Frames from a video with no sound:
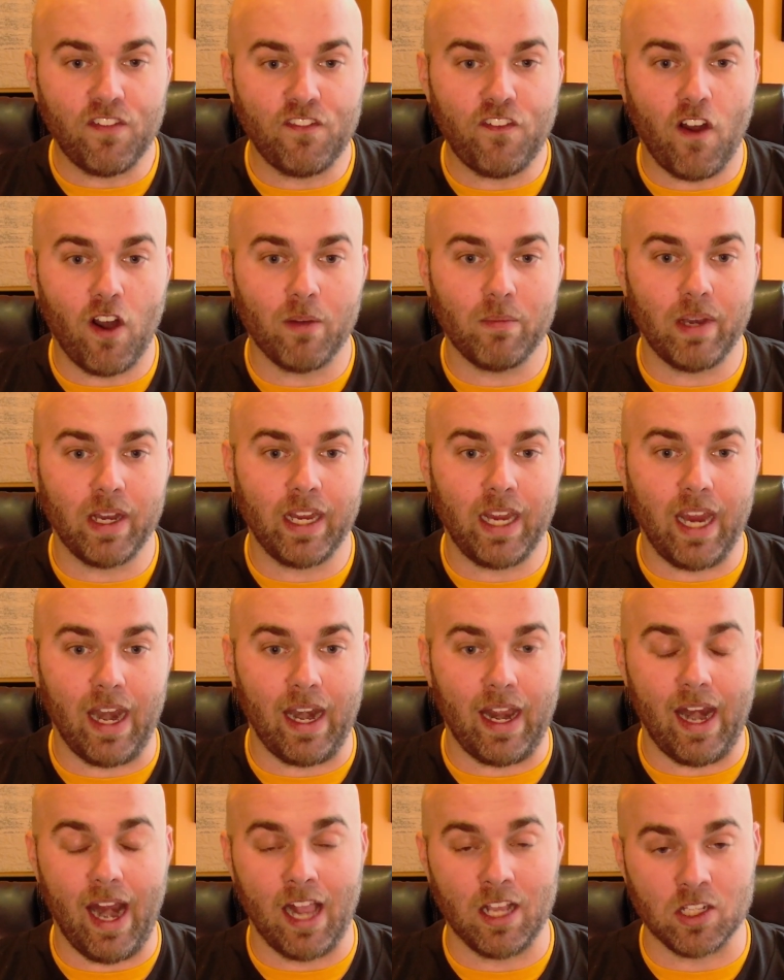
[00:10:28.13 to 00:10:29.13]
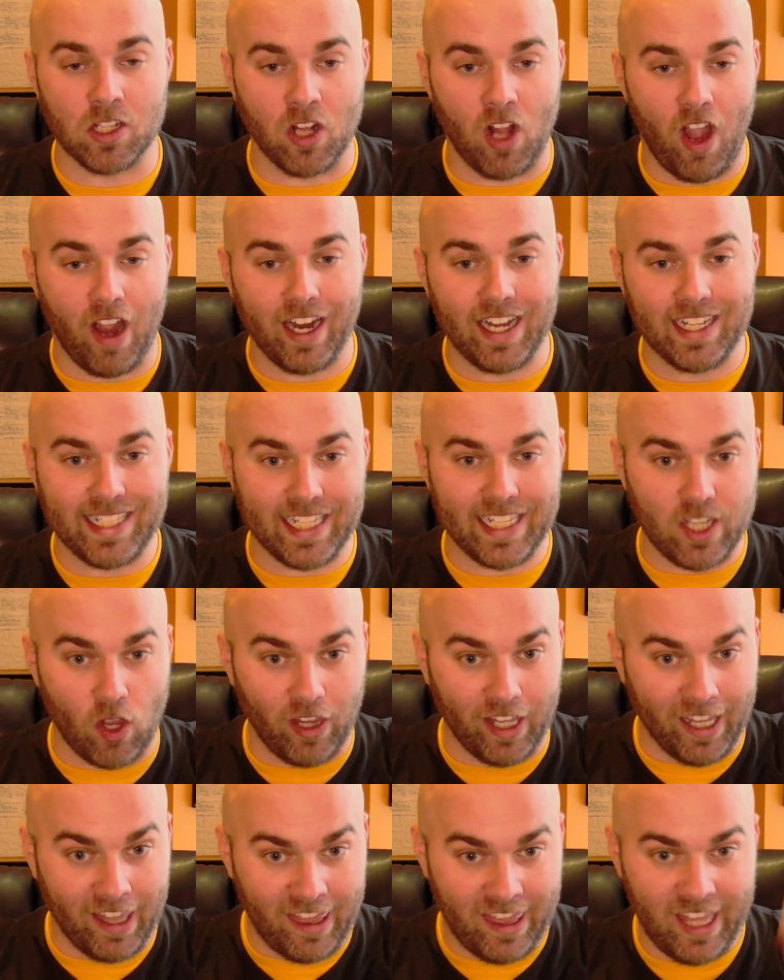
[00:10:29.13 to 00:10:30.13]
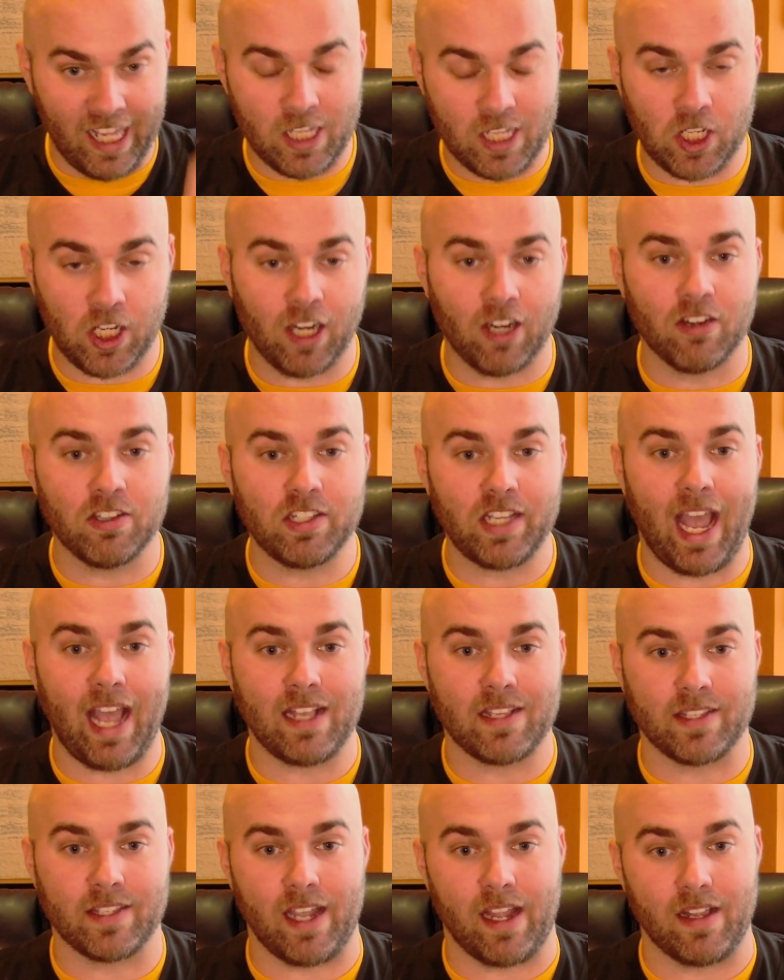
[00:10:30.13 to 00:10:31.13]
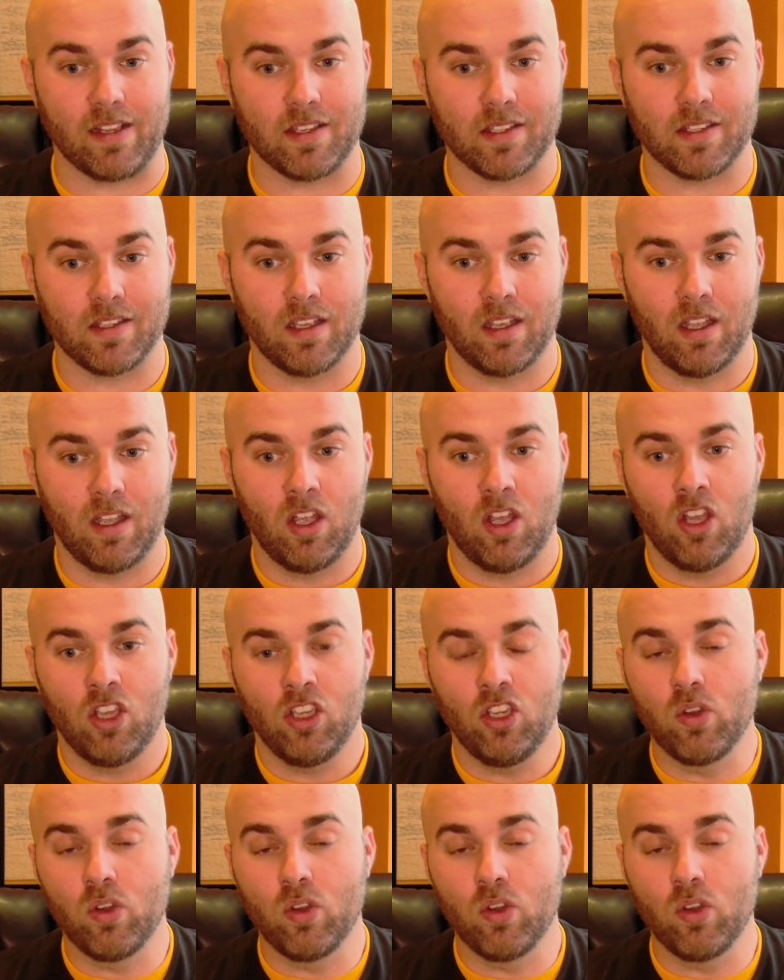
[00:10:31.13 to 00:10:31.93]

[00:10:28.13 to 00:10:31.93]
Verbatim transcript: the farm to get it as long as it's only this year's assets.